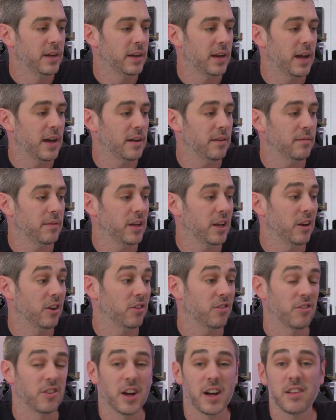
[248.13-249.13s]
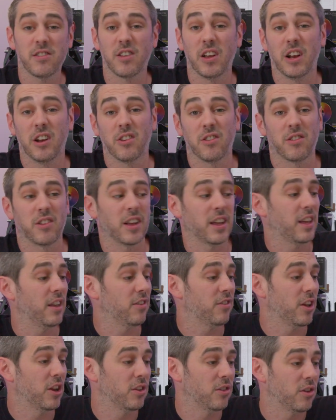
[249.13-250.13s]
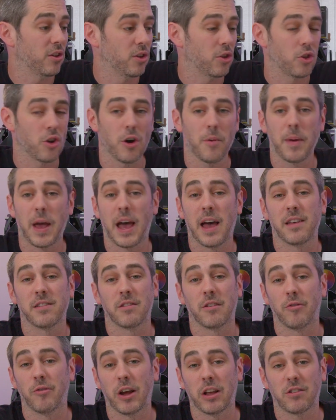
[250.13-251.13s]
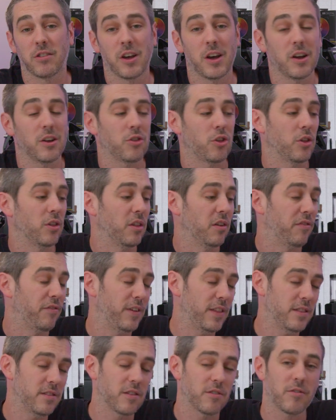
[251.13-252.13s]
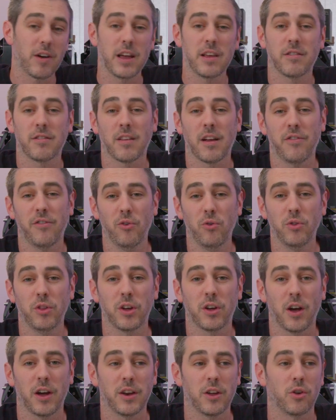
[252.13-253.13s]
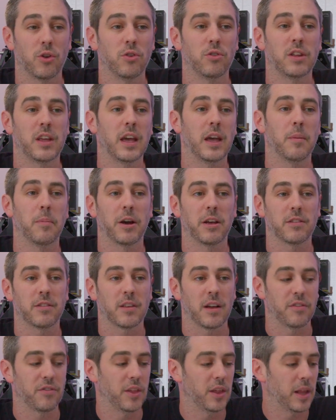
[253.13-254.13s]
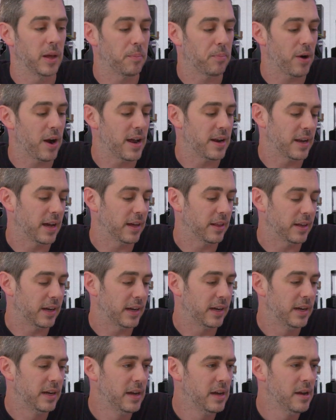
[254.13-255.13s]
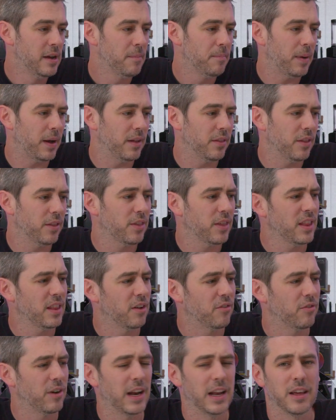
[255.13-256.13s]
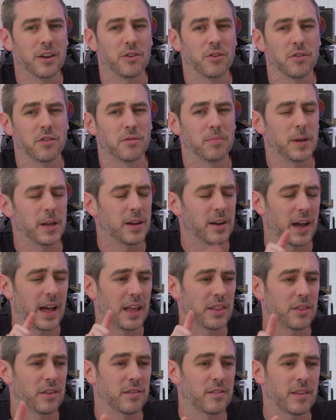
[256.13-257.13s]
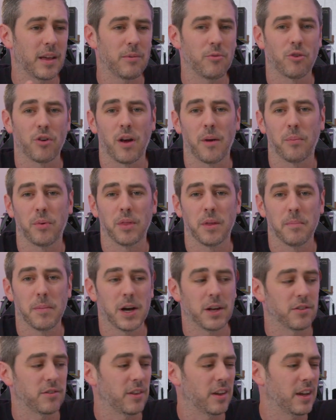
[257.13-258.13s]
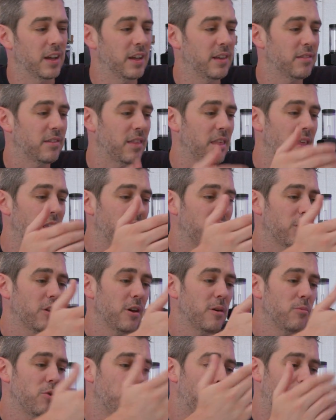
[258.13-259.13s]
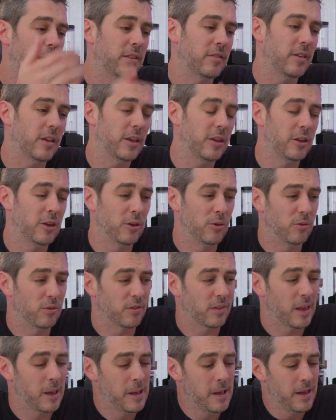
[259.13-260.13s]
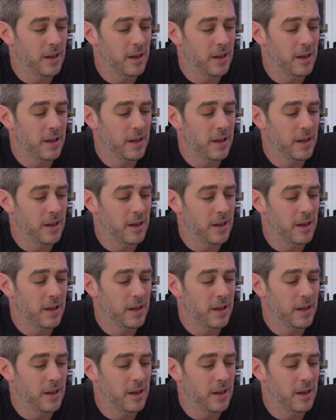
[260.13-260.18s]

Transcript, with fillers: Now, it looks nice. It looks like it's going to do the job. It has direct touch and the fins array stuff, all the kind of good Gigabyte stuff that they brand out there. But the thing that really annoys me, and I had the same gripe with the Master, is the thermal pads that are used.